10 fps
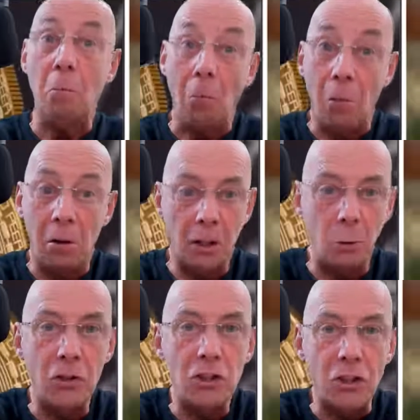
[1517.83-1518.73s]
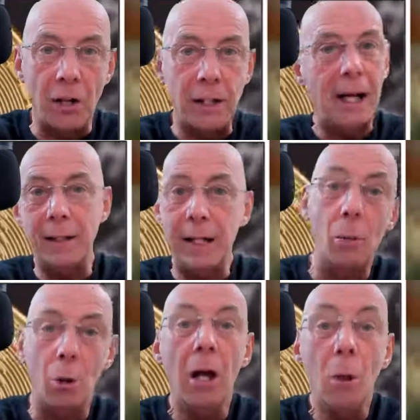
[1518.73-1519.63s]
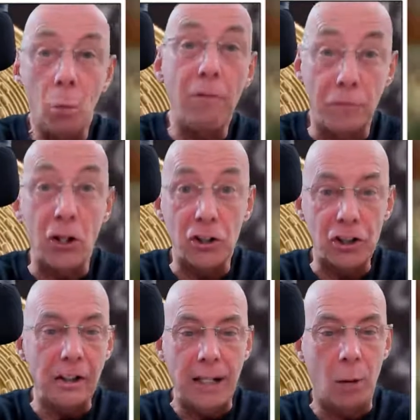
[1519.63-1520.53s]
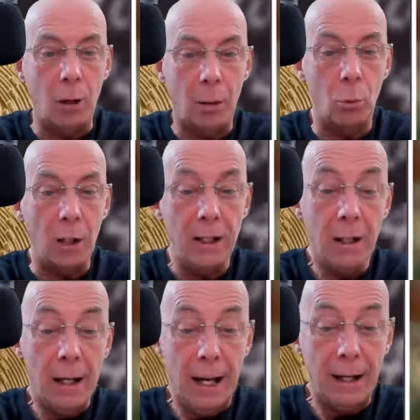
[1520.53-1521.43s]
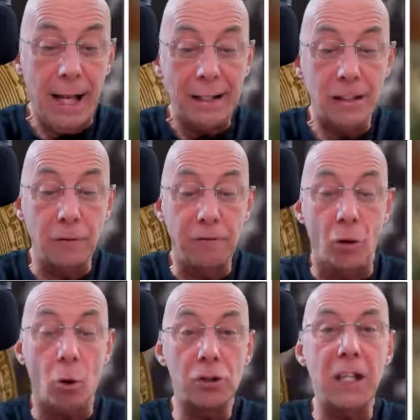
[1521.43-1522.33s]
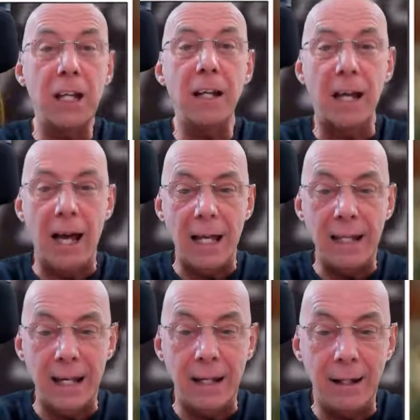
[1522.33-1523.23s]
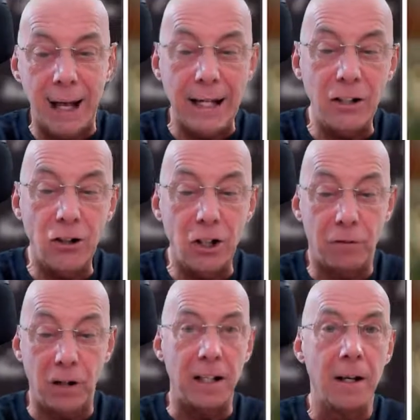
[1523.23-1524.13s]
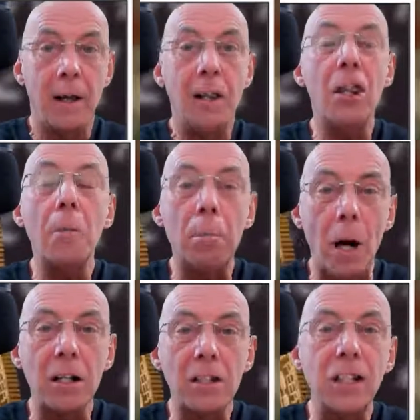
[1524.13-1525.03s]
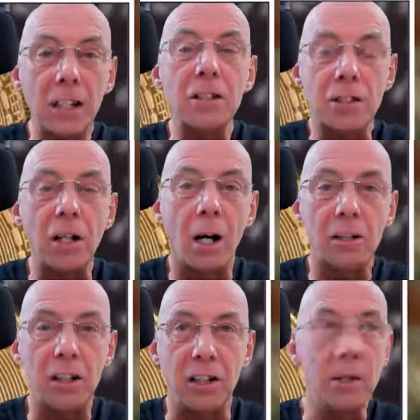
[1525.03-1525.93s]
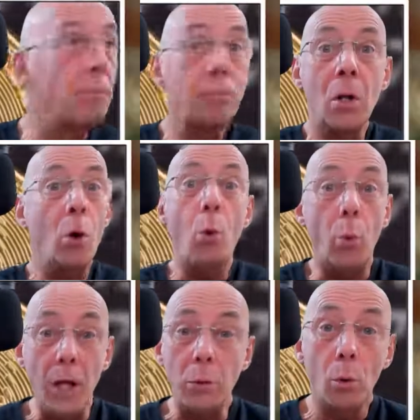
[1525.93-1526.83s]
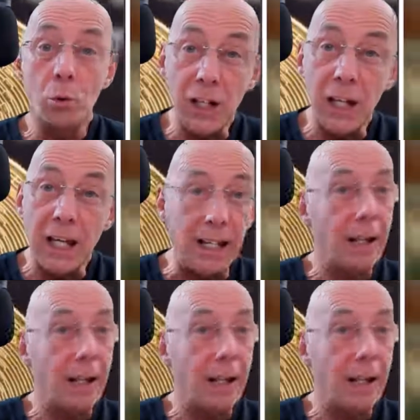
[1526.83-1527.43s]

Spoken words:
I think we've just done that. Now we're flirting now, aren't we? And head to 14K in a jiffy. The party has started. We will see.